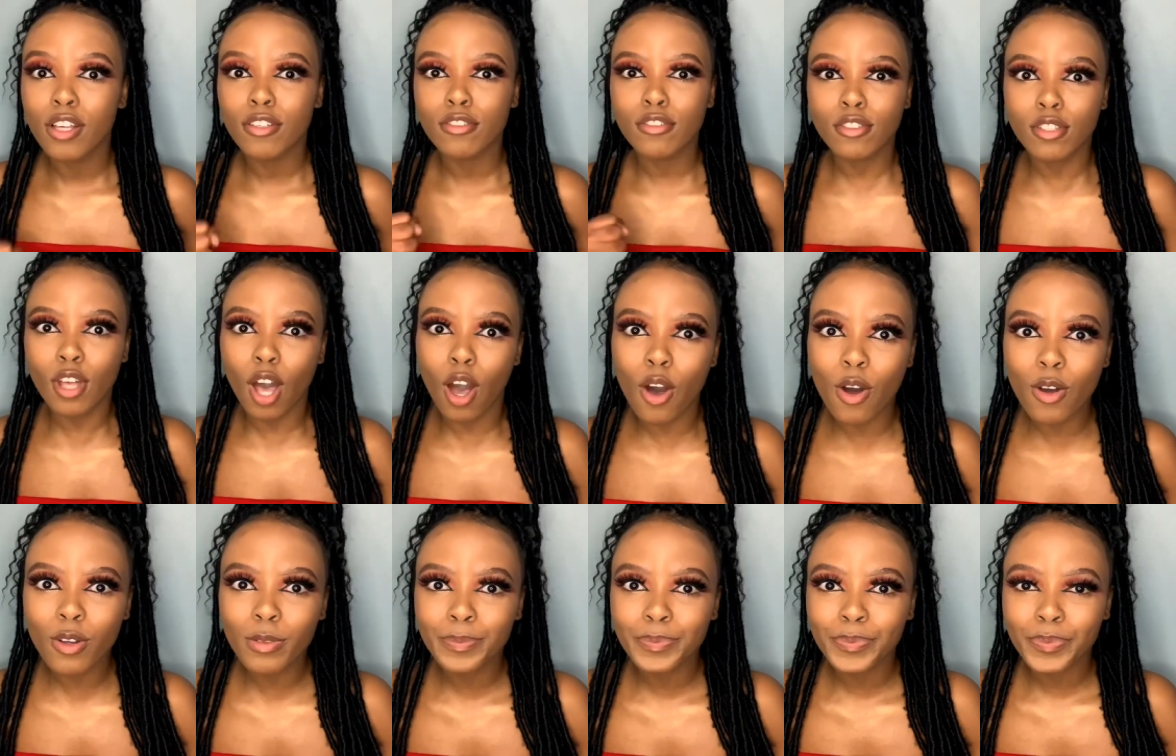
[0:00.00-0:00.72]

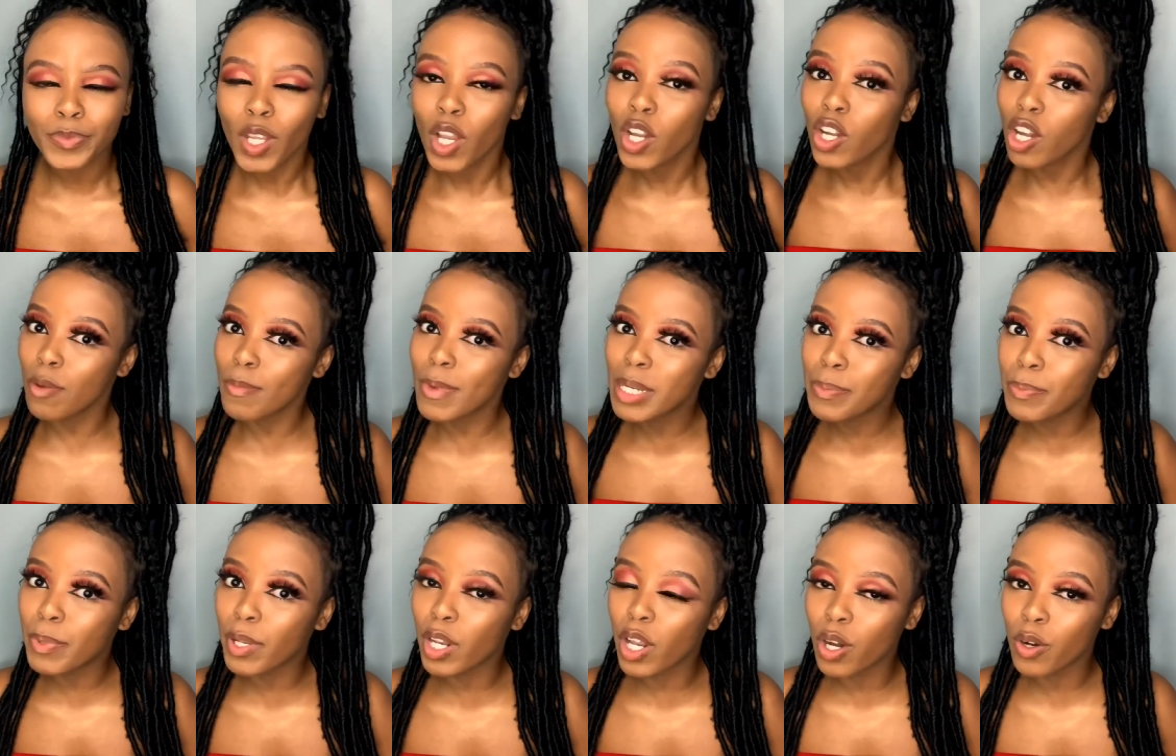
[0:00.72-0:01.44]
so
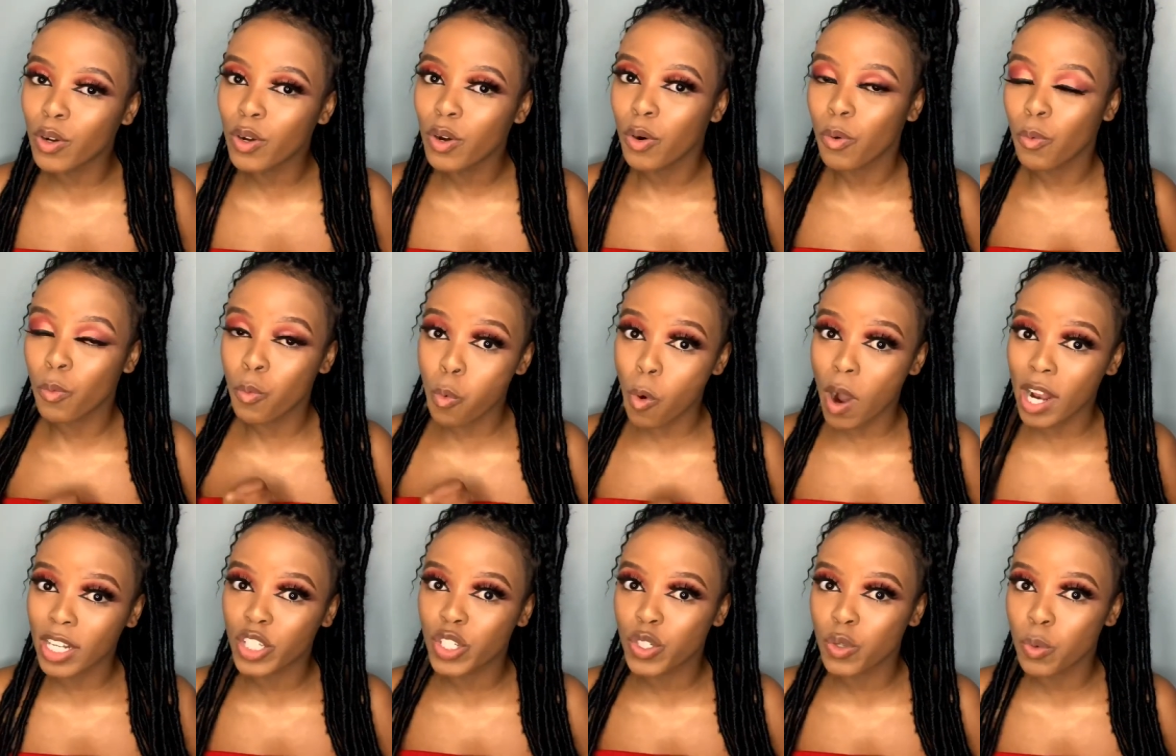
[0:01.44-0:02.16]
comment below
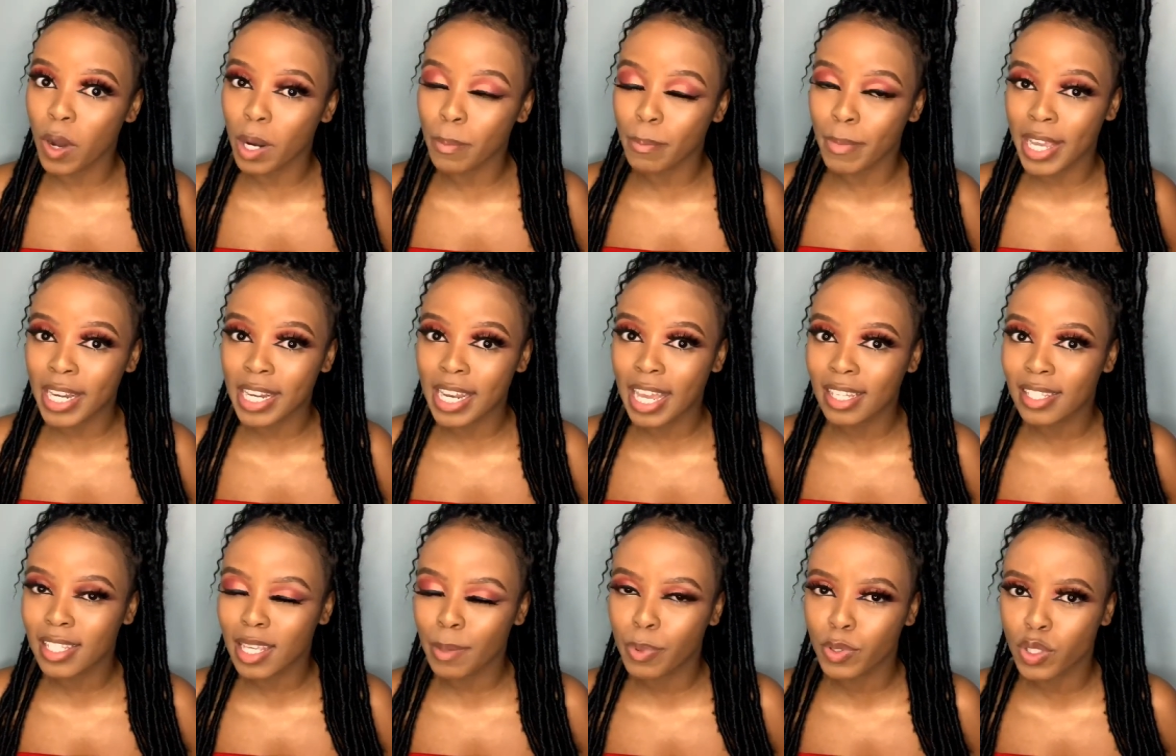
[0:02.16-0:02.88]
what you want my
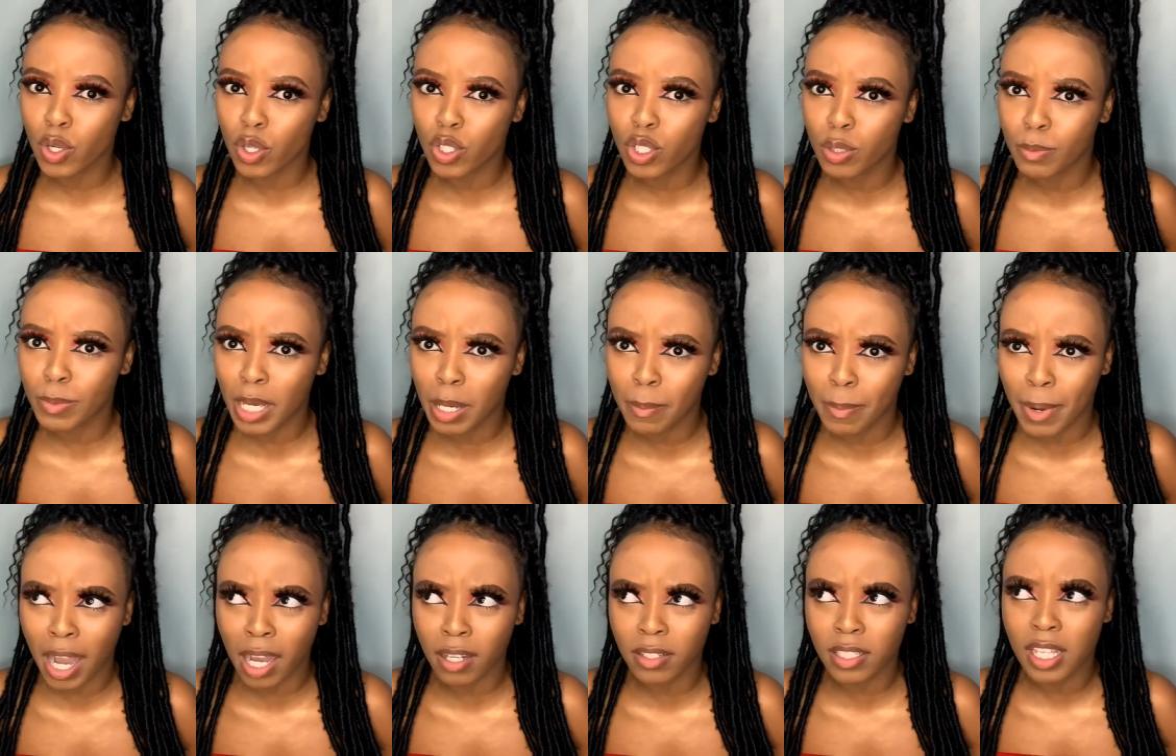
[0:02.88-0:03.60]
next episode to be
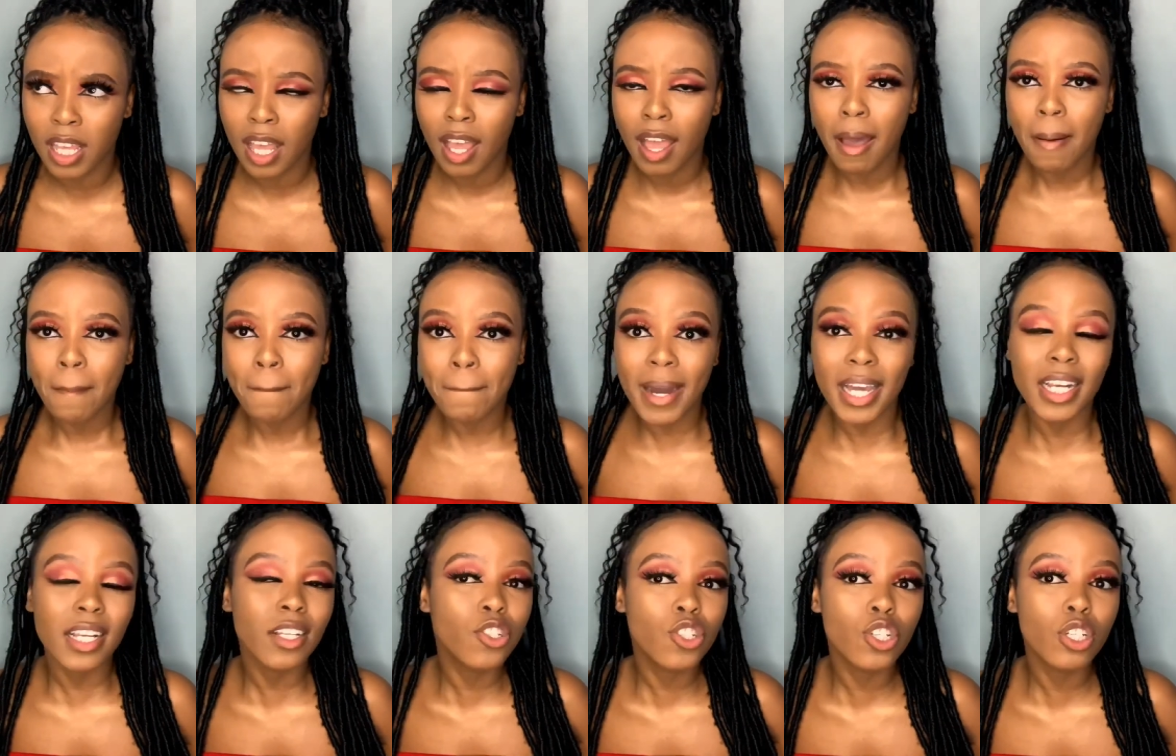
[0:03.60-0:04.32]
about
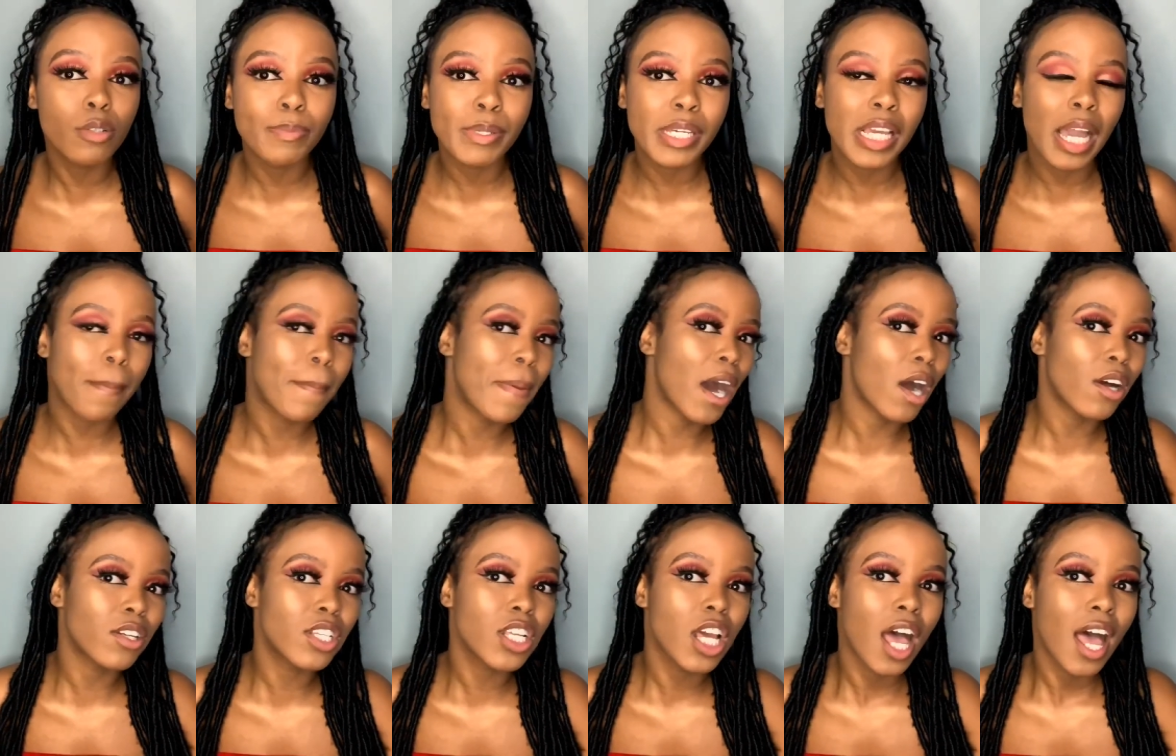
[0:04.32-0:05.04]
but it should be
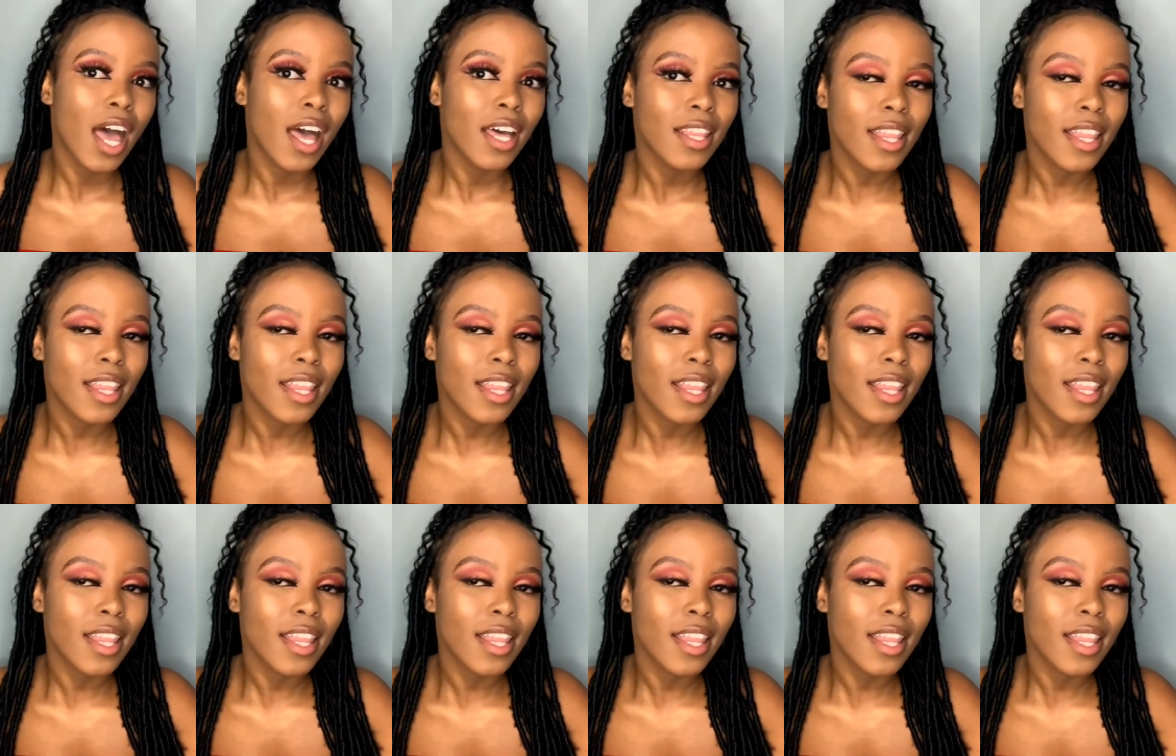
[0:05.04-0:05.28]
about